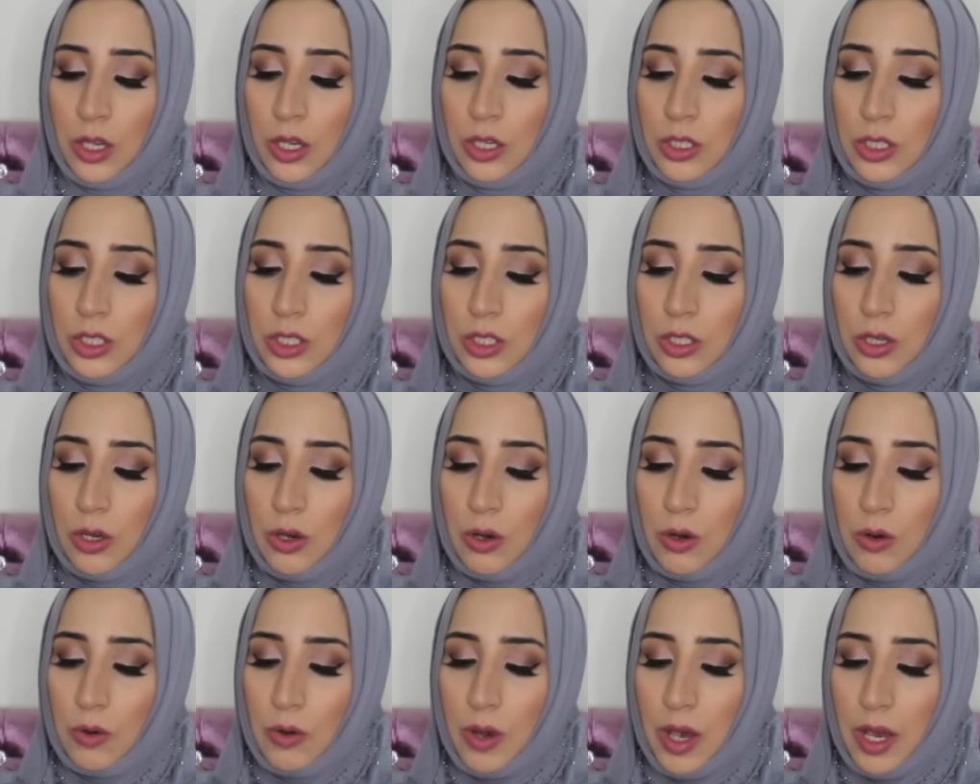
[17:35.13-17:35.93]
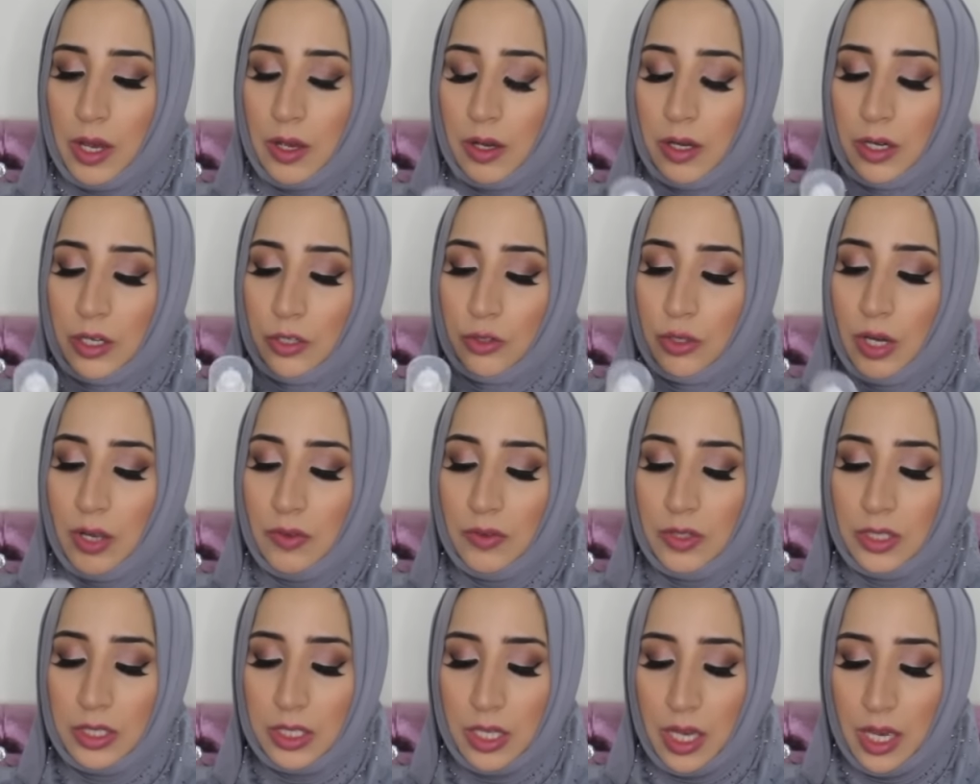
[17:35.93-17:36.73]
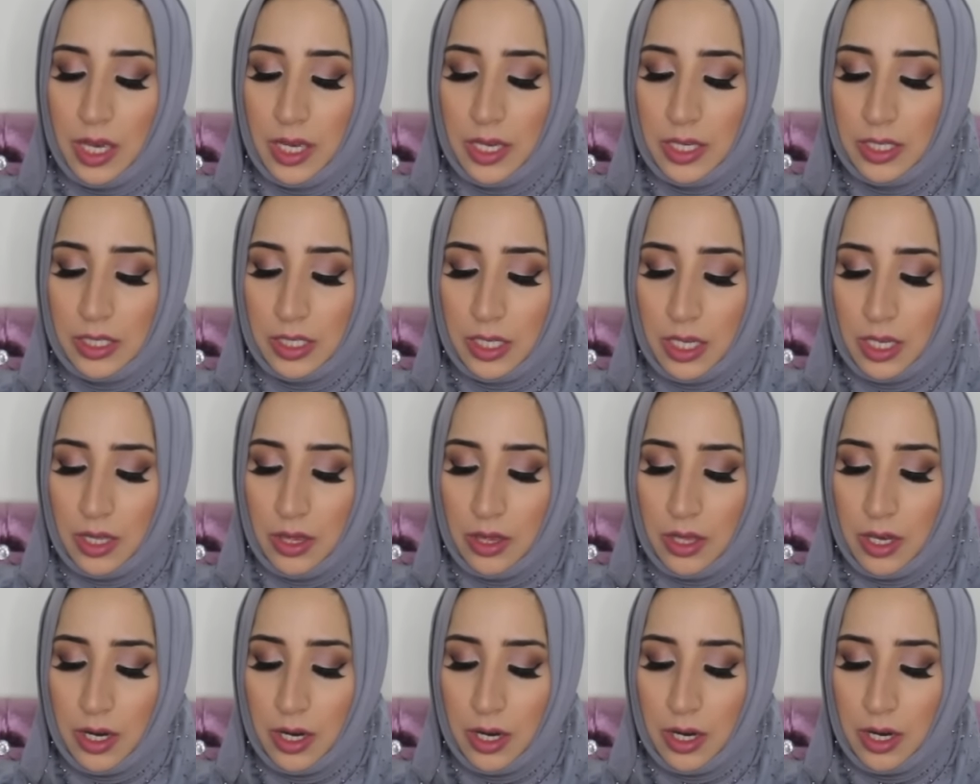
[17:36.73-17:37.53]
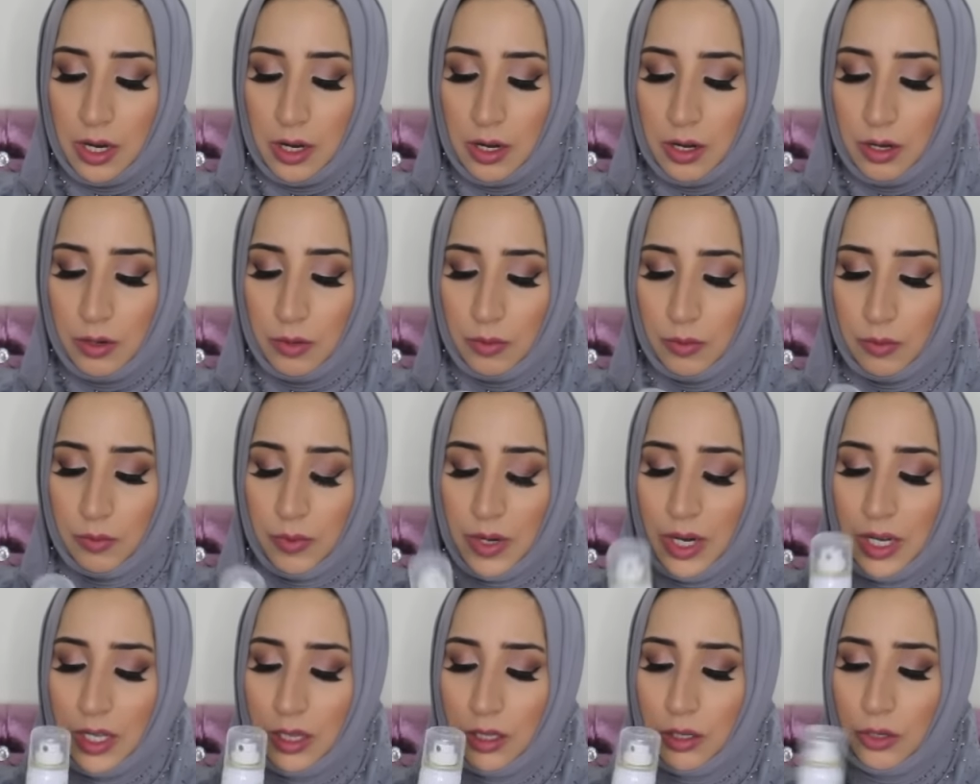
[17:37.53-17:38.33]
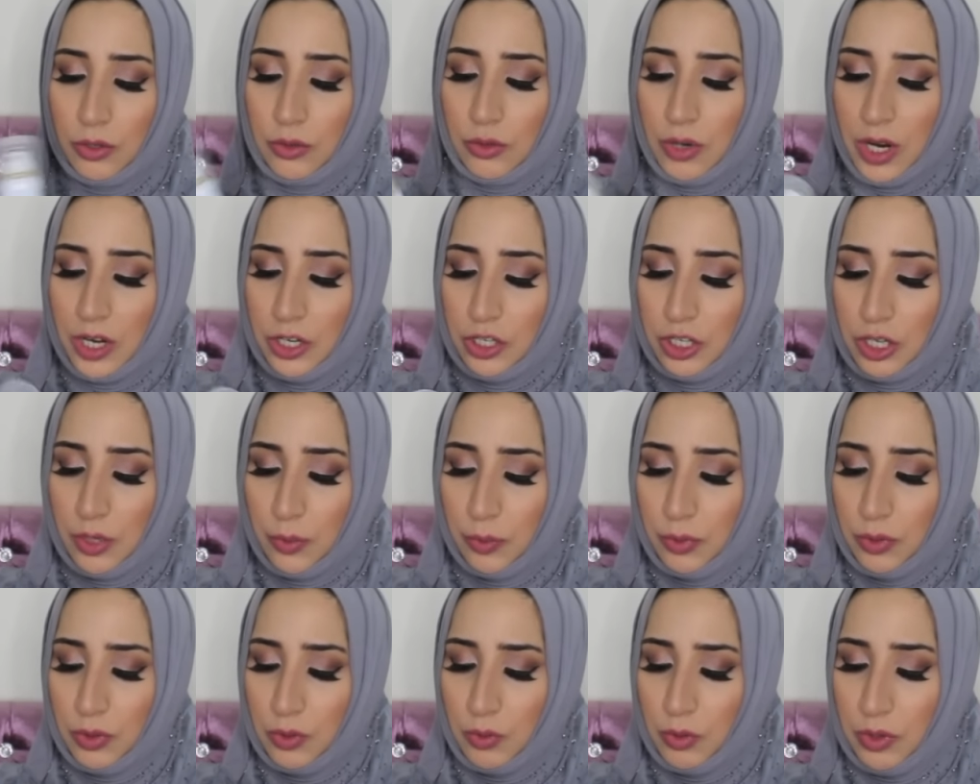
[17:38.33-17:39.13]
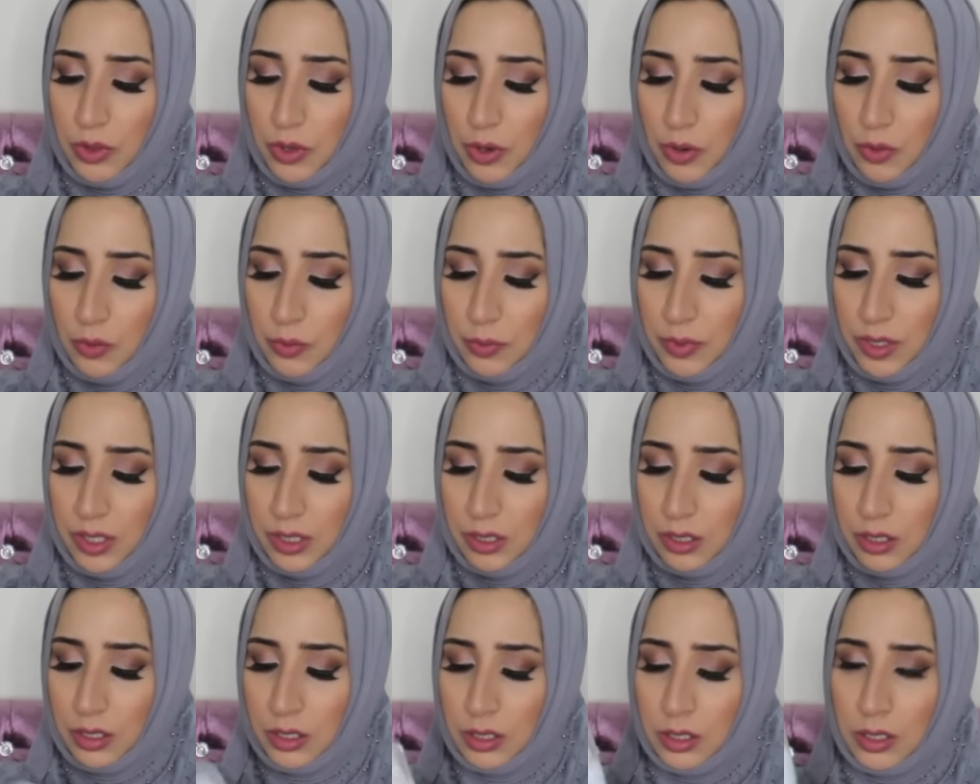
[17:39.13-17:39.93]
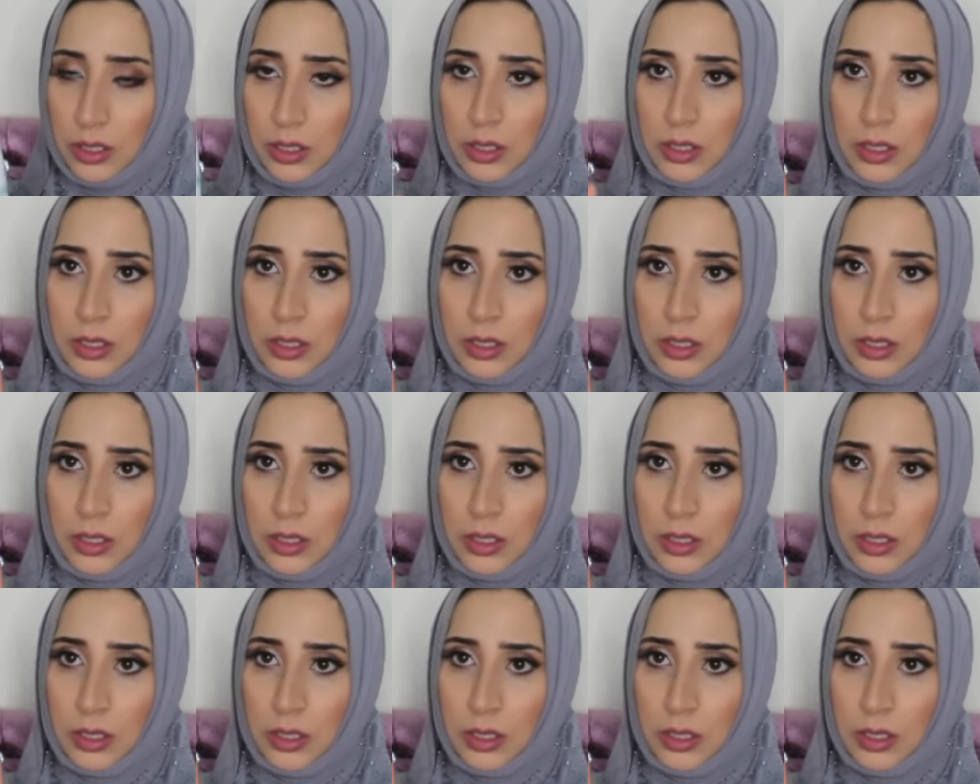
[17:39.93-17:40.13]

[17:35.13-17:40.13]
So I got a travel size in their regular dry shampoo with oat milk